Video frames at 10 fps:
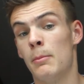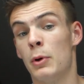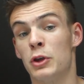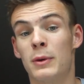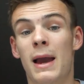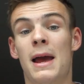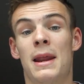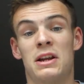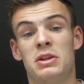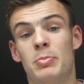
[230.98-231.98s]
but you can
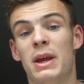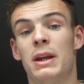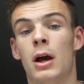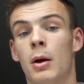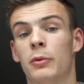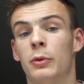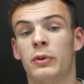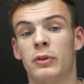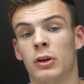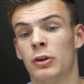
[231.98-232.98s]
actually pin it up, so
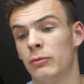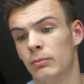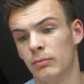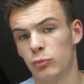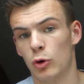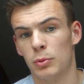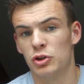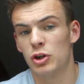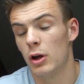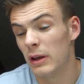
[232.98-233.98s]
it's like a proper
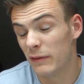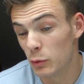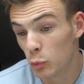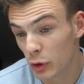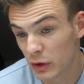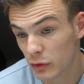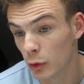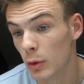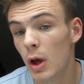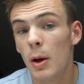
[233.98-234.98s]
shirt if you wanted
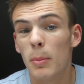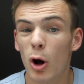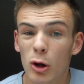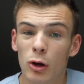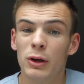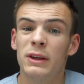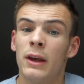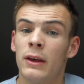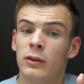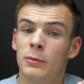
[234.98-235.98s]
to. But I like
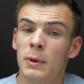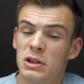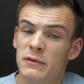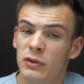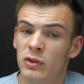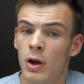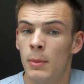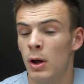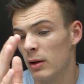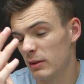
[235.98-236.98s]
it, especially for
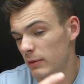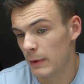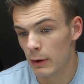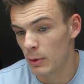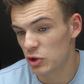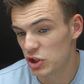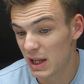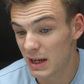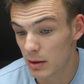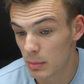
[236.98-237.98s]
summer. It's very much
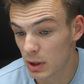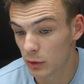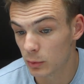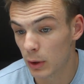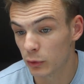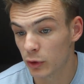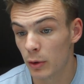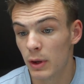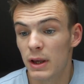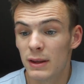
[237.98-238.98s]
in at the minute as well. So
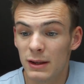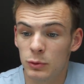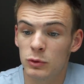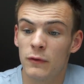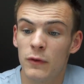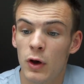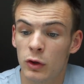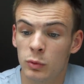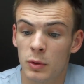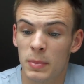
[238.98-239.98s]
this was the first one